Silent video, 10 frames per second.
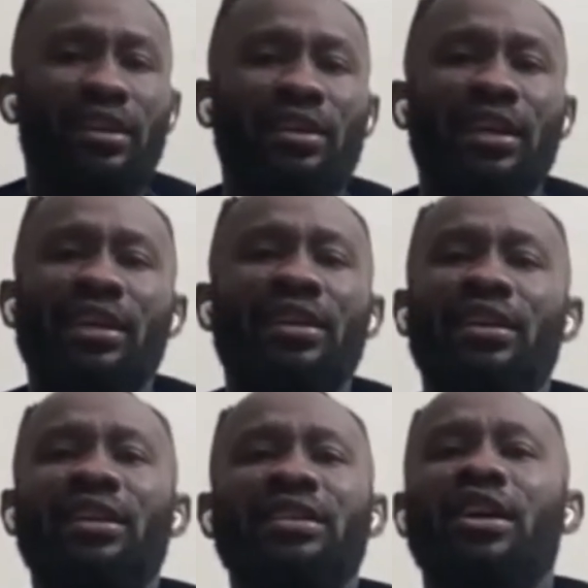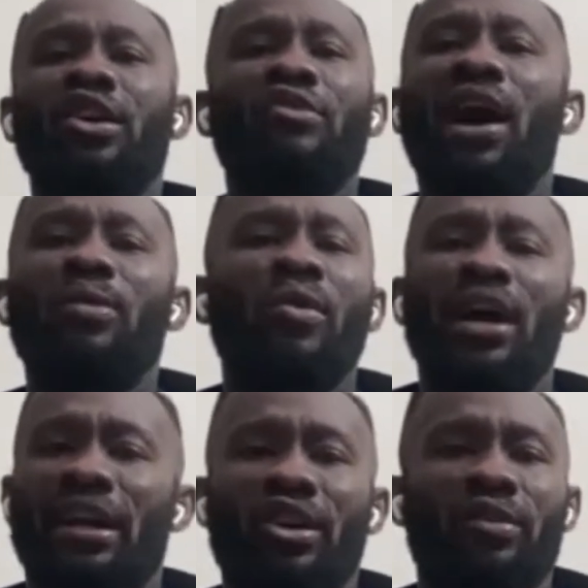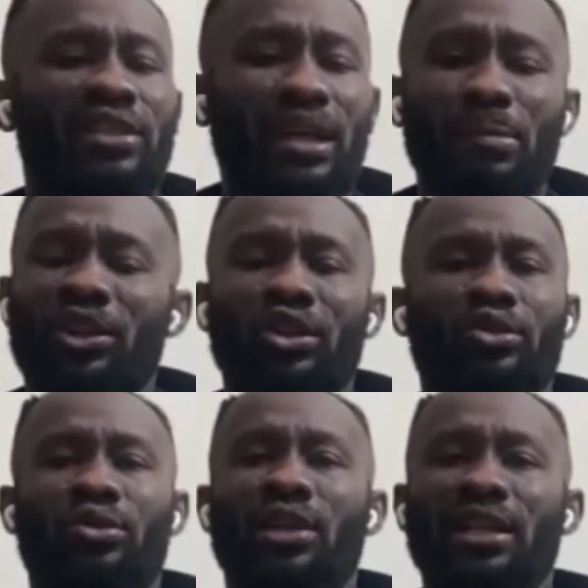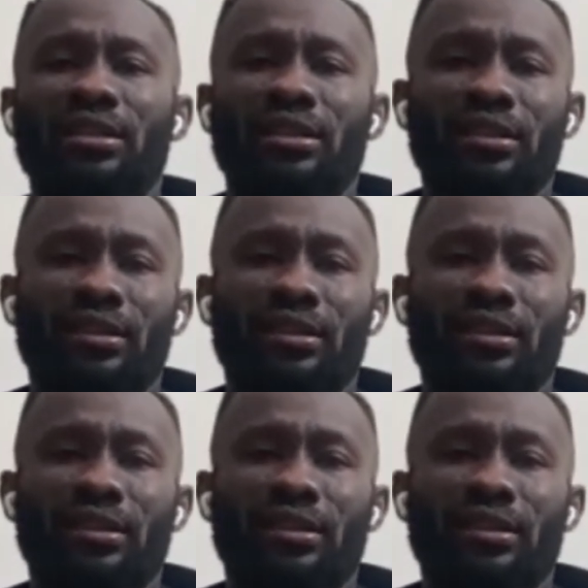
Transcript: It needs a lot of hard work and a lot of determination to do that.